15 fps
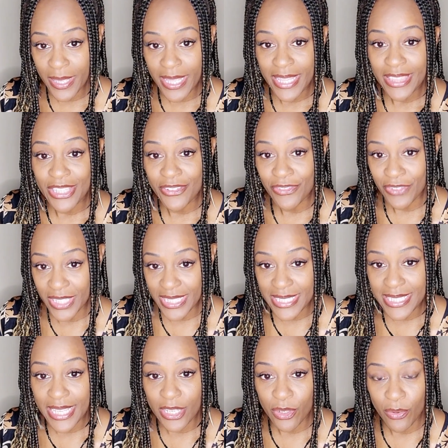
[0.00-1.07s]
the fees
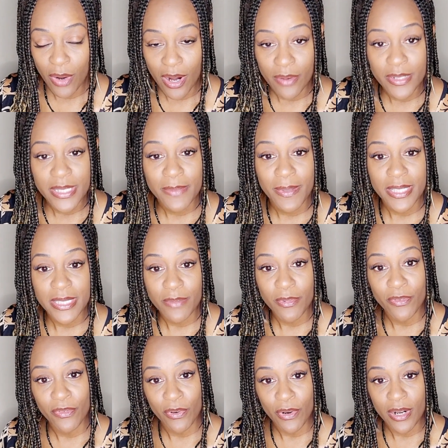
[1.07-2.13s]
that you are responsible
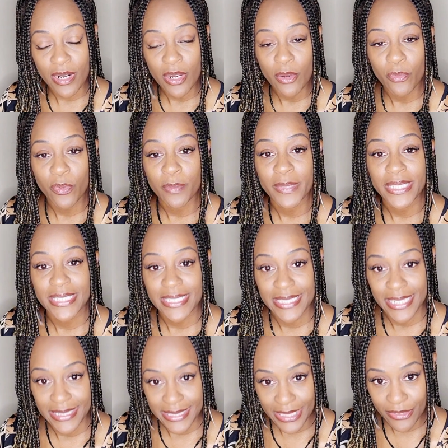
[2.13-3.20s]
for will be
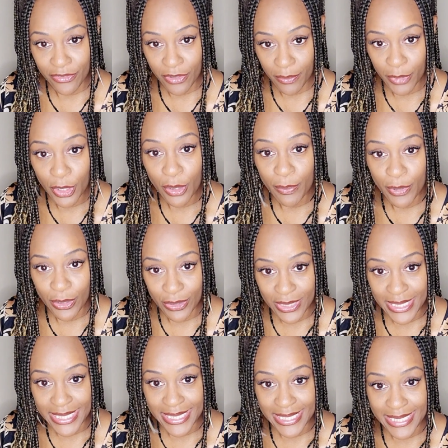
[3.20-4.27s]
deducted from your
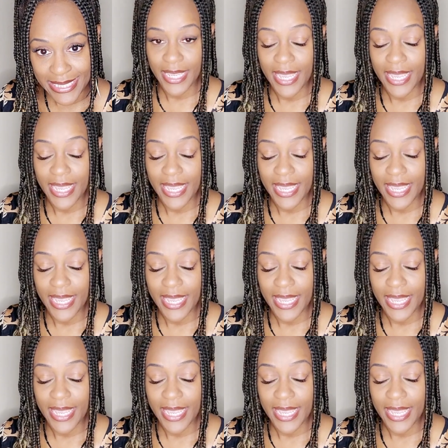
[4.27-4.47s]
proceeds.